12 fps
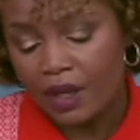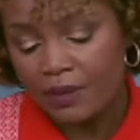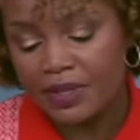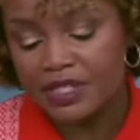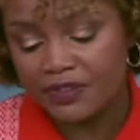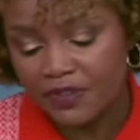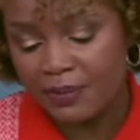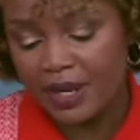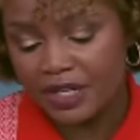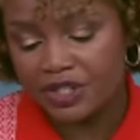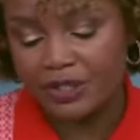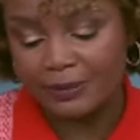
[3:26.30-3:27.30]

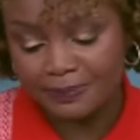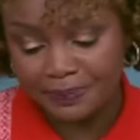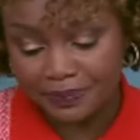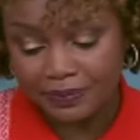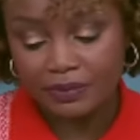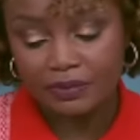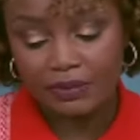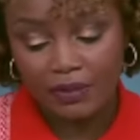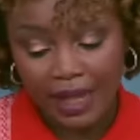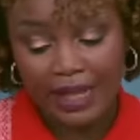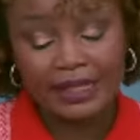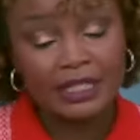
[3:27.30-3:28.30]
misinformation,
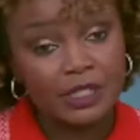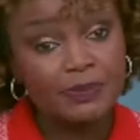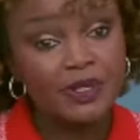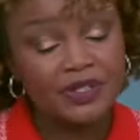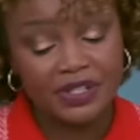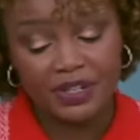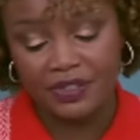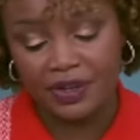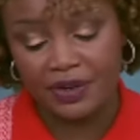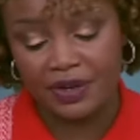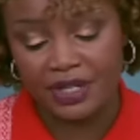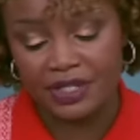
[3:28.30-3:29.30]
and conspiracy
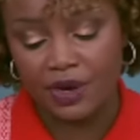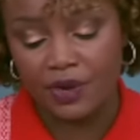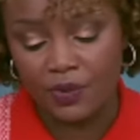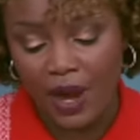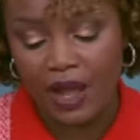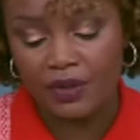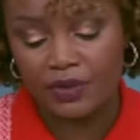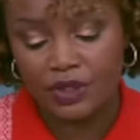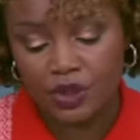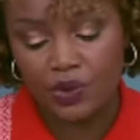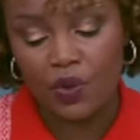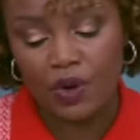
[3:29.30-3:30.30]
theories around the
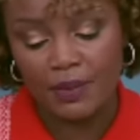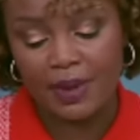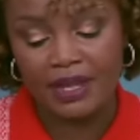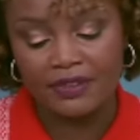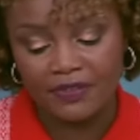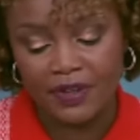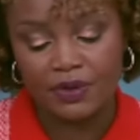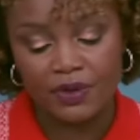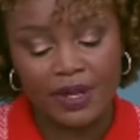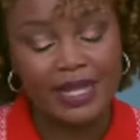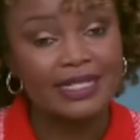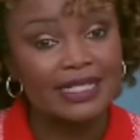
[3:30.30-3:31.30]
storm and
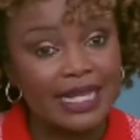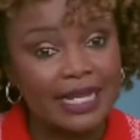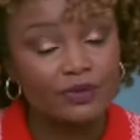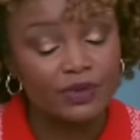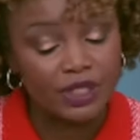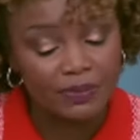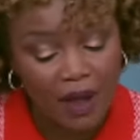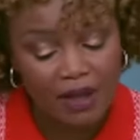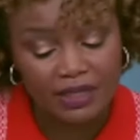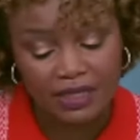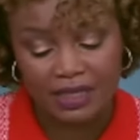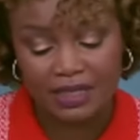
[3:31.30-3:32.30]
federal and state
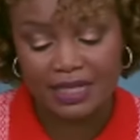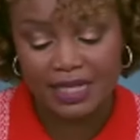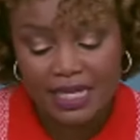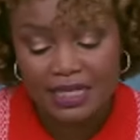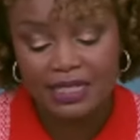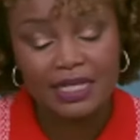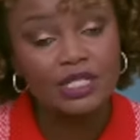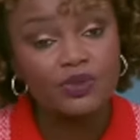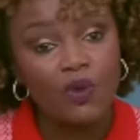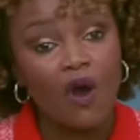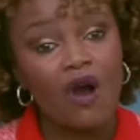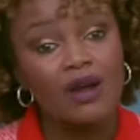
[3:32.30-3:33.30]
responses. This is
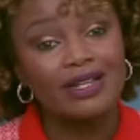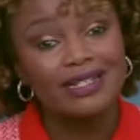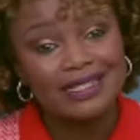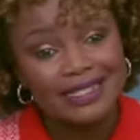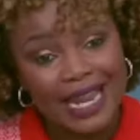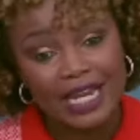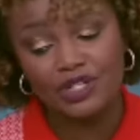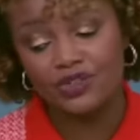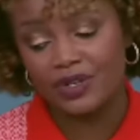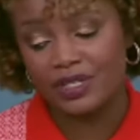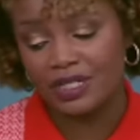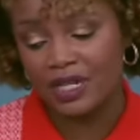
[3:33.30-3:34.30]
wrong,
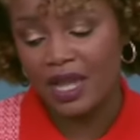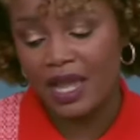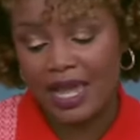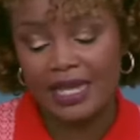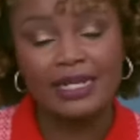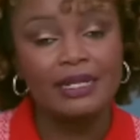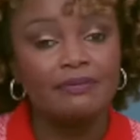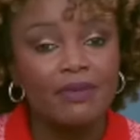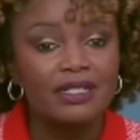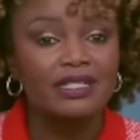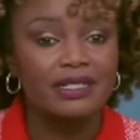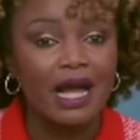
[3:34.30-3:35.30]
dangerous, and it
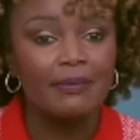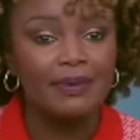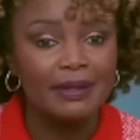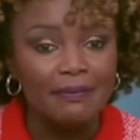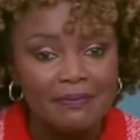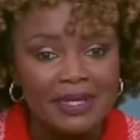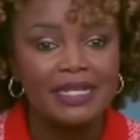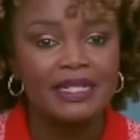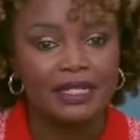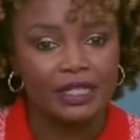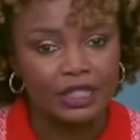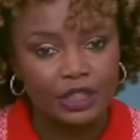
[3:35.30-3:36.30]
must stop
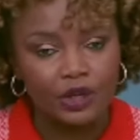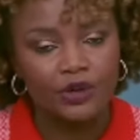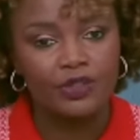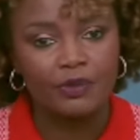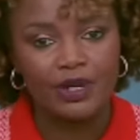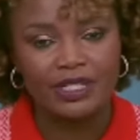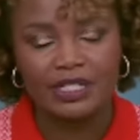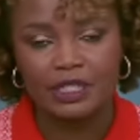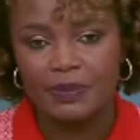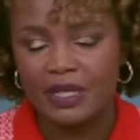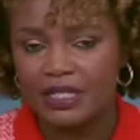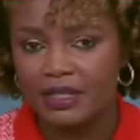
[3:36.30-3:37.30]
immediately. You heard the president
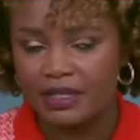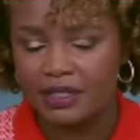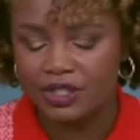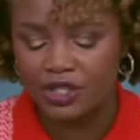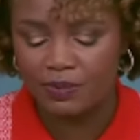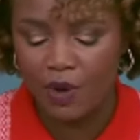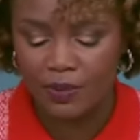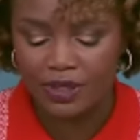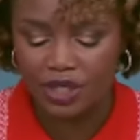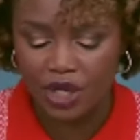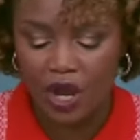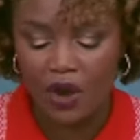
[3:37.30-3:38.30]
speak to this just
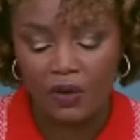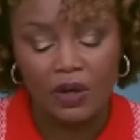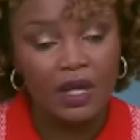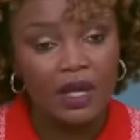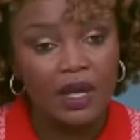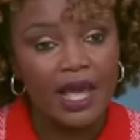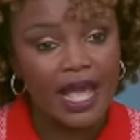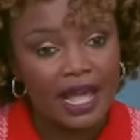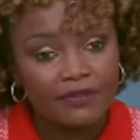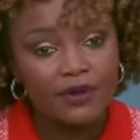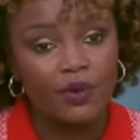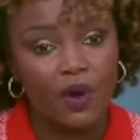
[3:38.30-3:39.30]
moments ago.
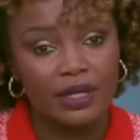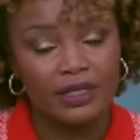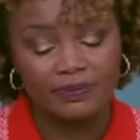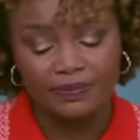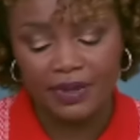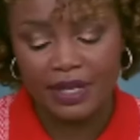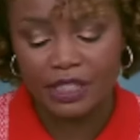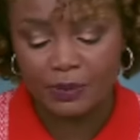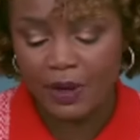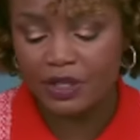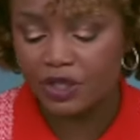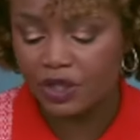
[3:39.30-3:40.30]
Everyone,
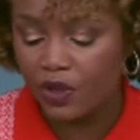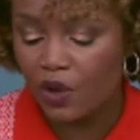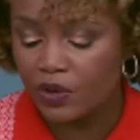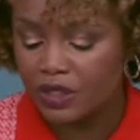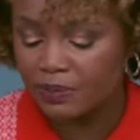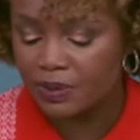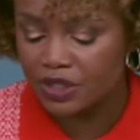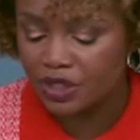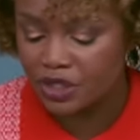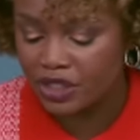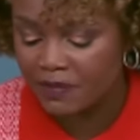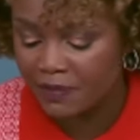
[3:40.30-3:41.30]
especially those in
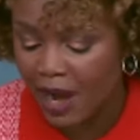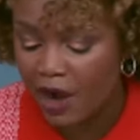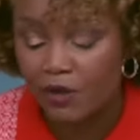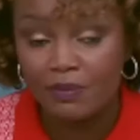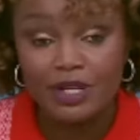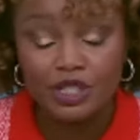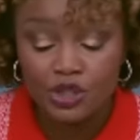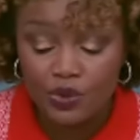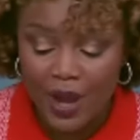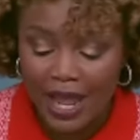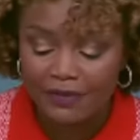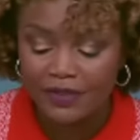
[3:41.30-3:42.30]
positions of power, must
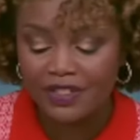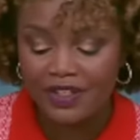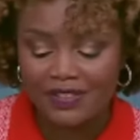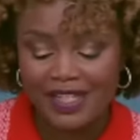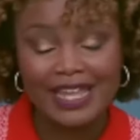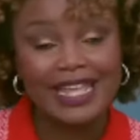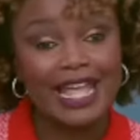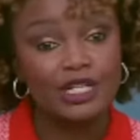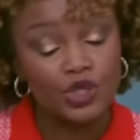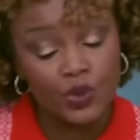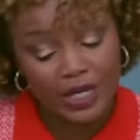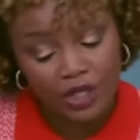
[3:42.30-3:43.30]
do everything they can
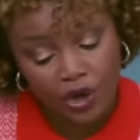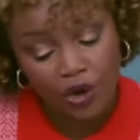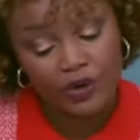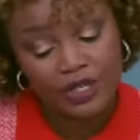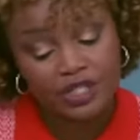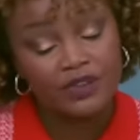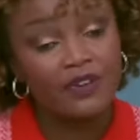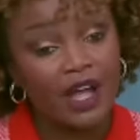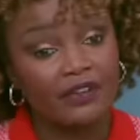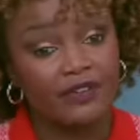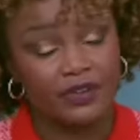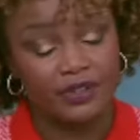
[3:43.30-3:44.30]
to encourage
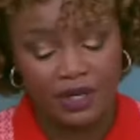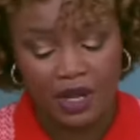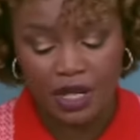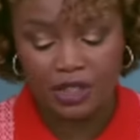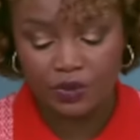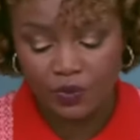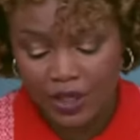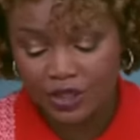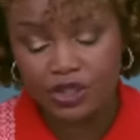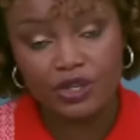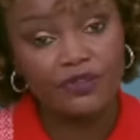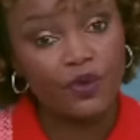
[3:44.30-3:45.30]
survivors to
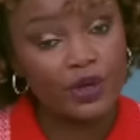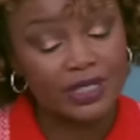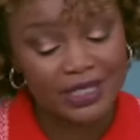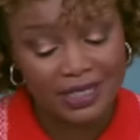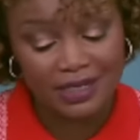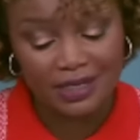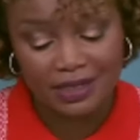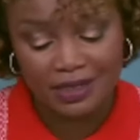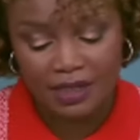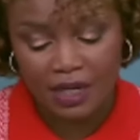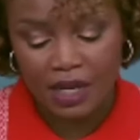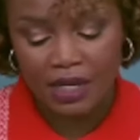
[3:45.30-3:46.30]
register for
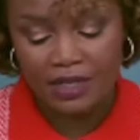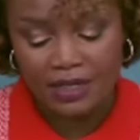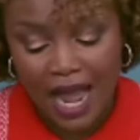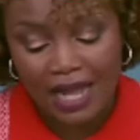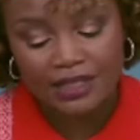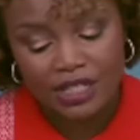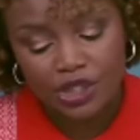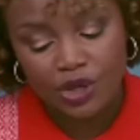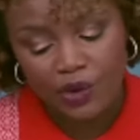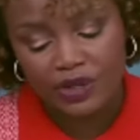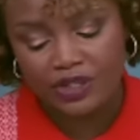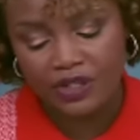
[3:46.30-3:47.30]
assistance, not
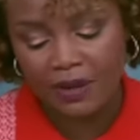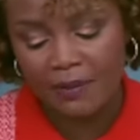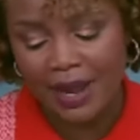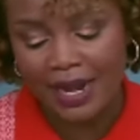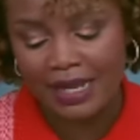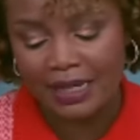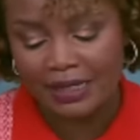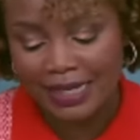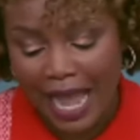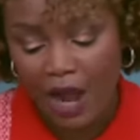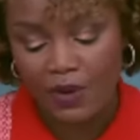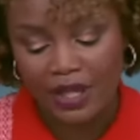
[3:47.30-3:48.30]
discourage them by
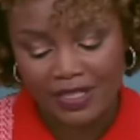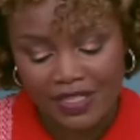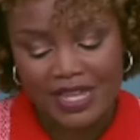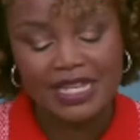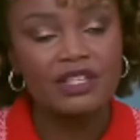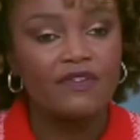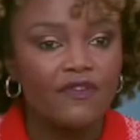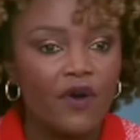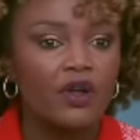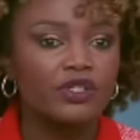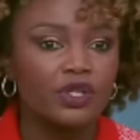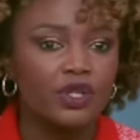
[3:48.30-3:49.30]
allowing these
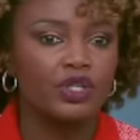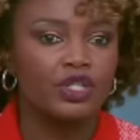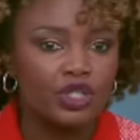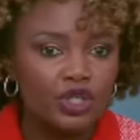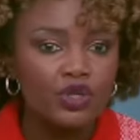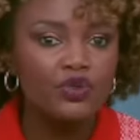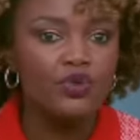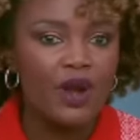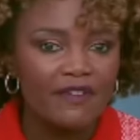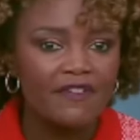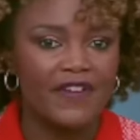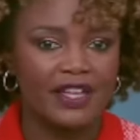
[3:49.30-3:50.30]
falsehoods to
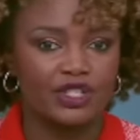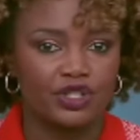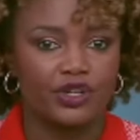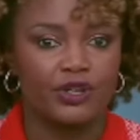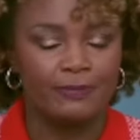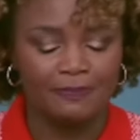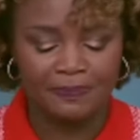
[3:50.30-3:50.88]
fester.